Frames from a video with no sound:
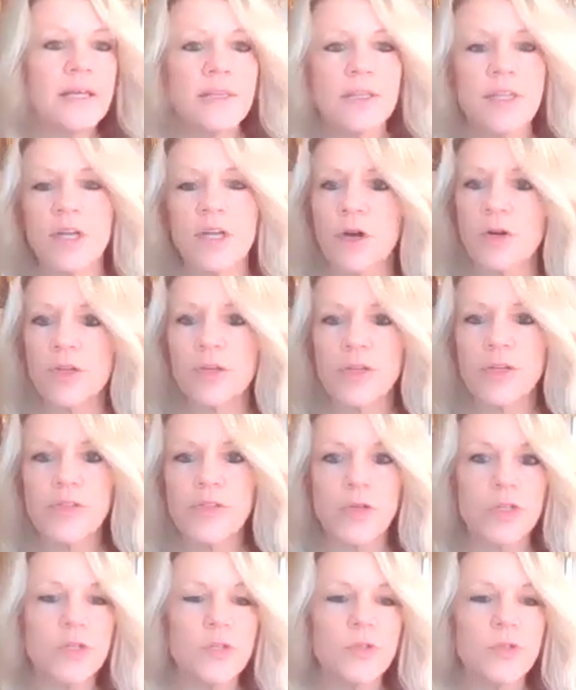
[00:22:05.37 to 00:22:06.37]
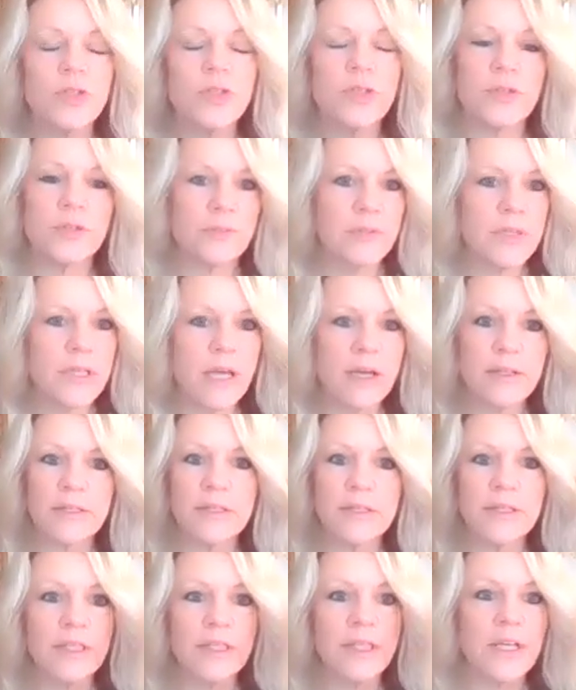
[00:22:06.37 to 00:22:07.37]
You either you
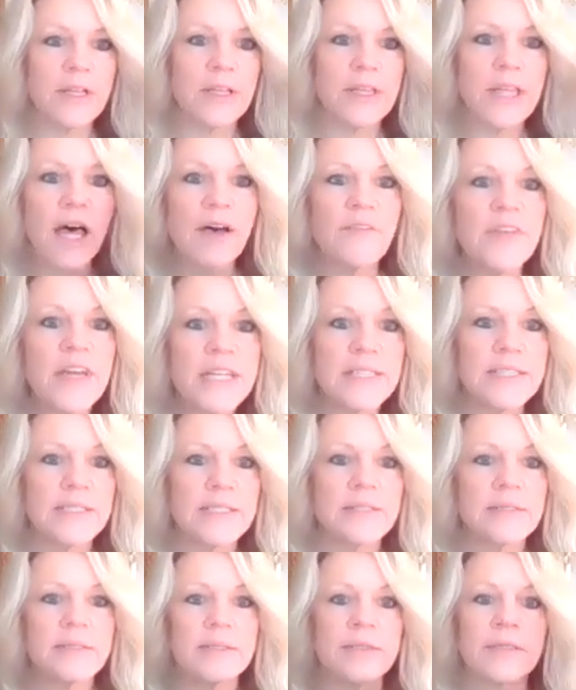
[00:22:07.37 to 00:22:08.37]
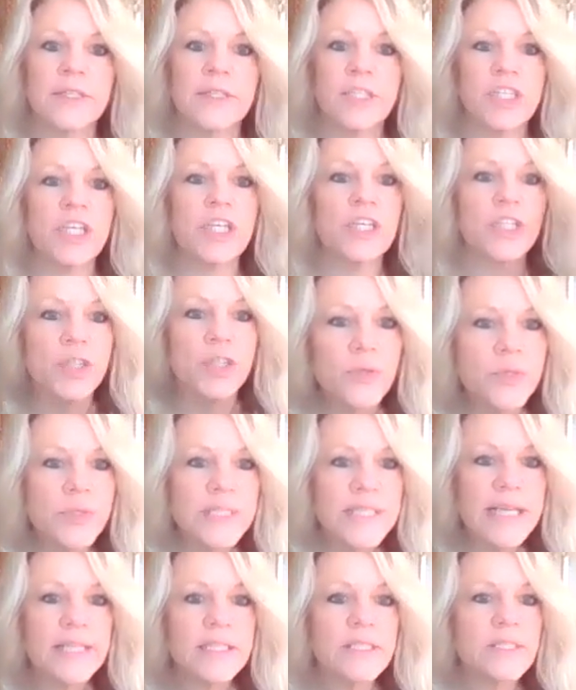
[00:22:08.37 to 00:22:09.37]
love it, you
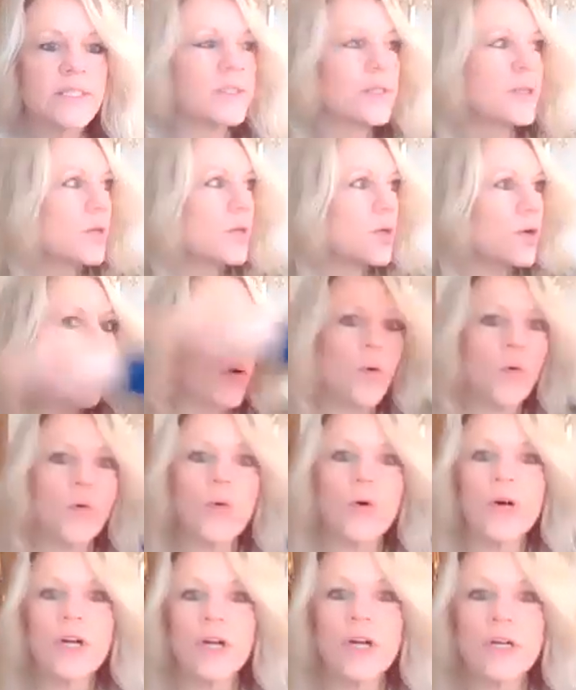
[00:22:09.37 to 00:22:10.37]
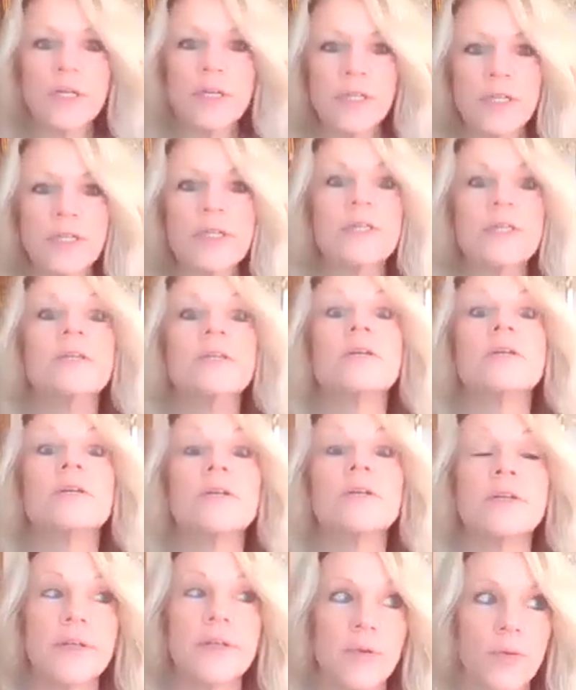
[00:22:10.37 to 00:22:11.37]
use it, or
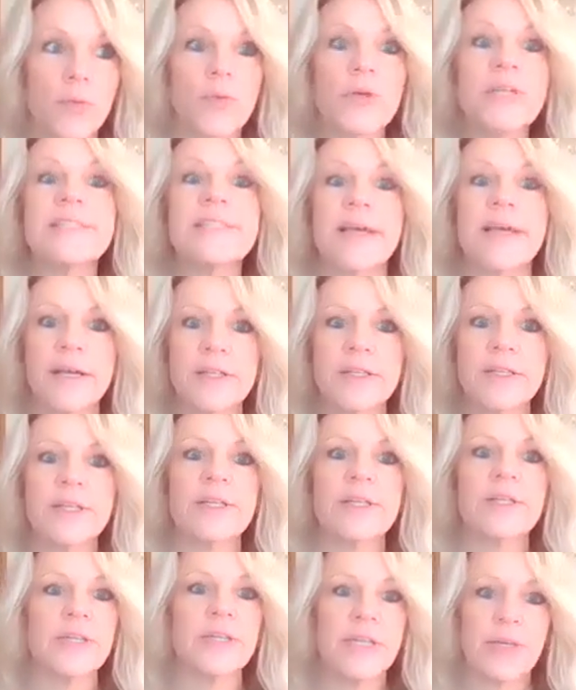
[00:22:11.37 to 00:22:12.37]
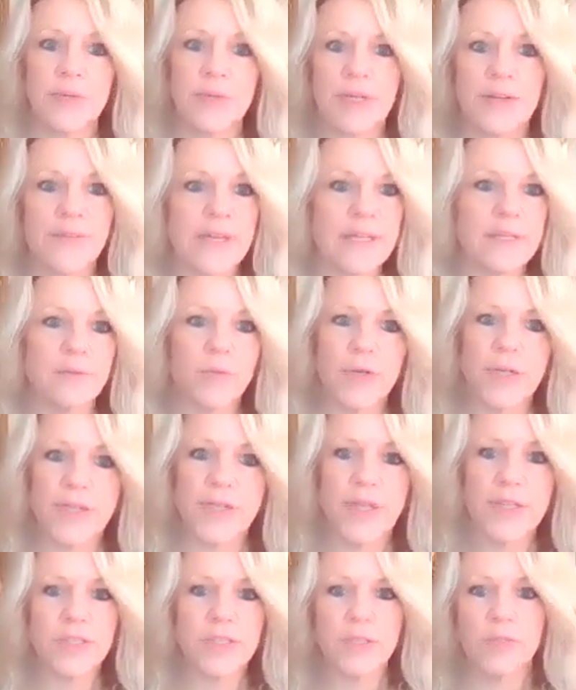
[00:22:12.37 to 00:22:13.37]
recycle it or get rid of it. One of
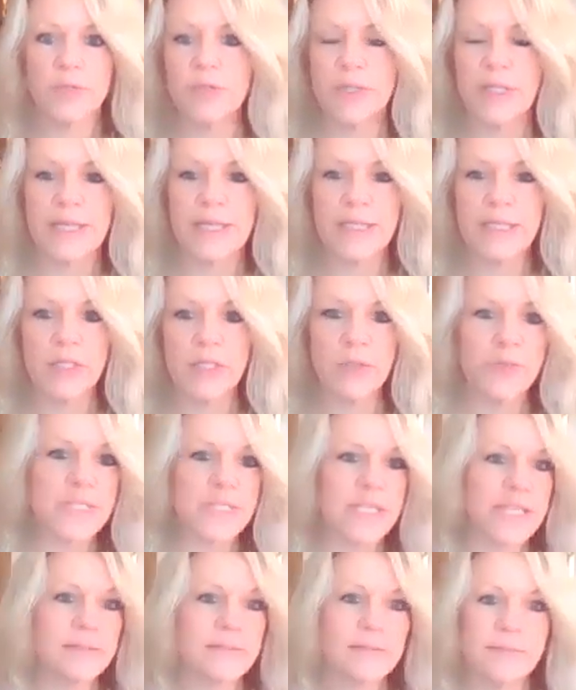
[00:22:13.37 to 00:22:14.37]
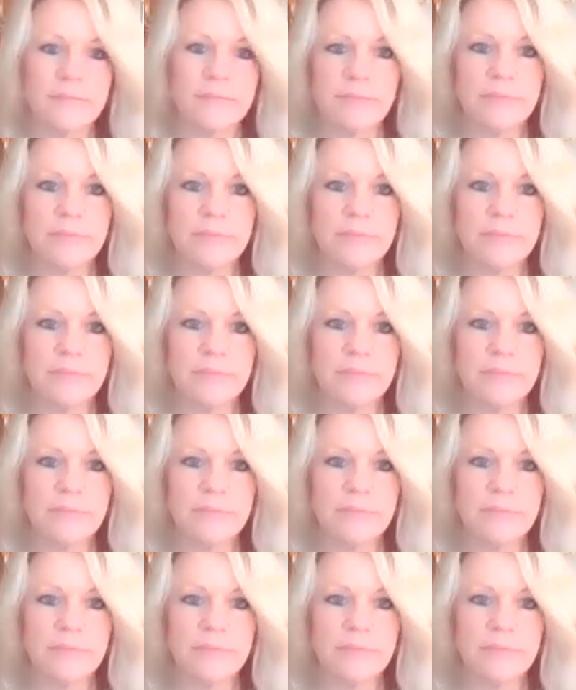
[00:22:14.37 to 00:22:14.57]
the two, like lose it.